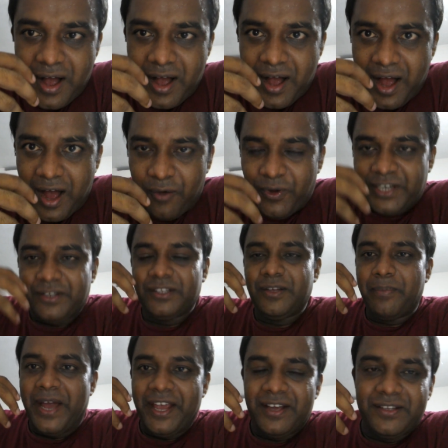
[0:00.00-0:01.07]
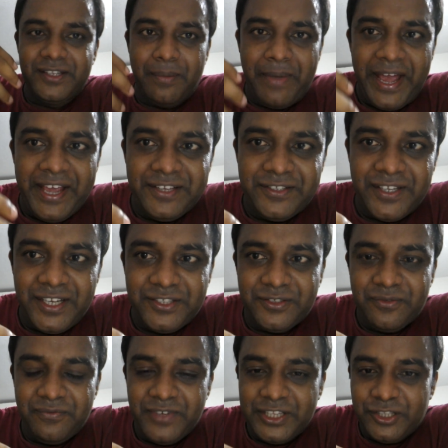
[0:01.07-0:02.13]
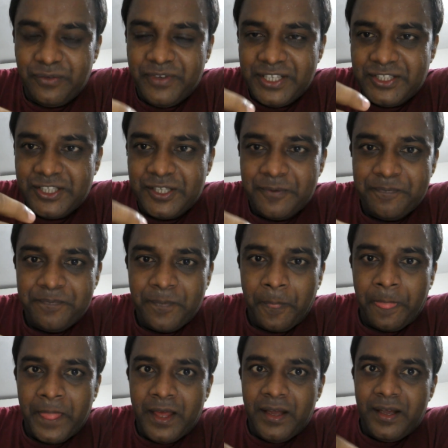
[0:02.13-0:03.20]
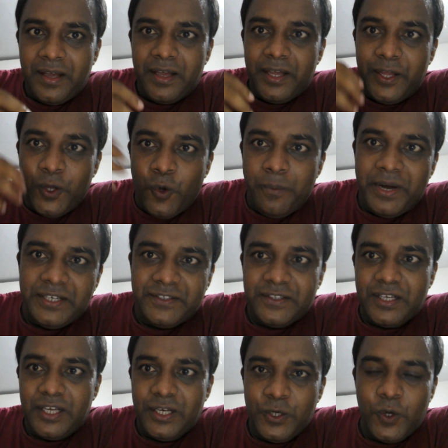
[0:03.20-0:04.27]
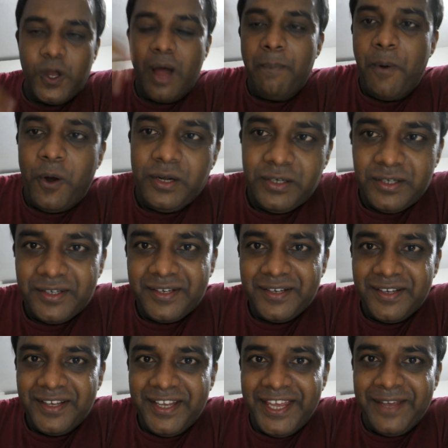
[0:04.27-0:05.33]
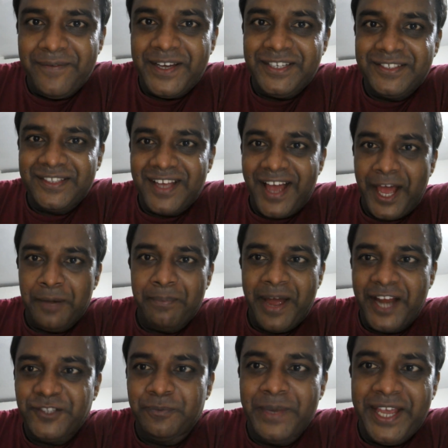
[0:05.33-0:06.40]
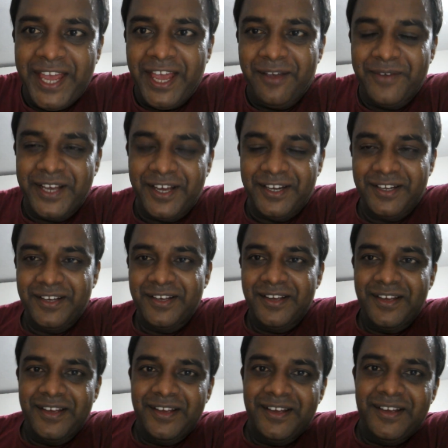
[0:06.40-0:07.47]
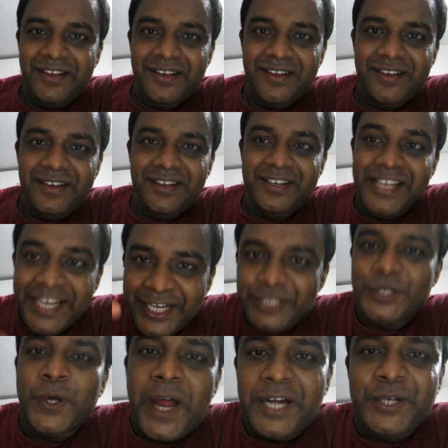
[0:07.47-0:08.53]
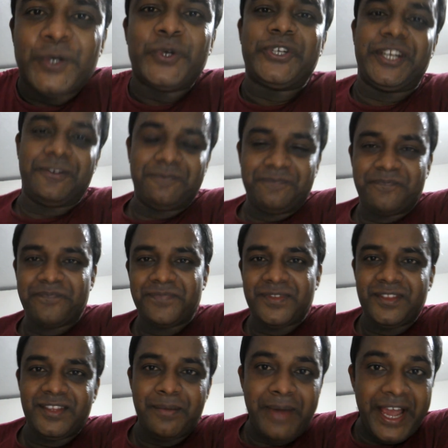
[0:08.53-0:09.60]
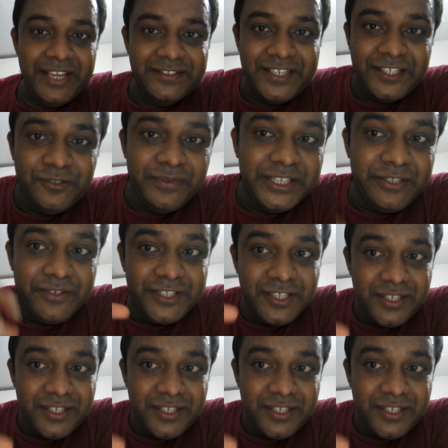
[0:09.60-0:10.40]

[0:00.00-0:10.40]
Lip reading: the biasness with which humans look upon events and man's behavior lead to conclusion. The biasness with which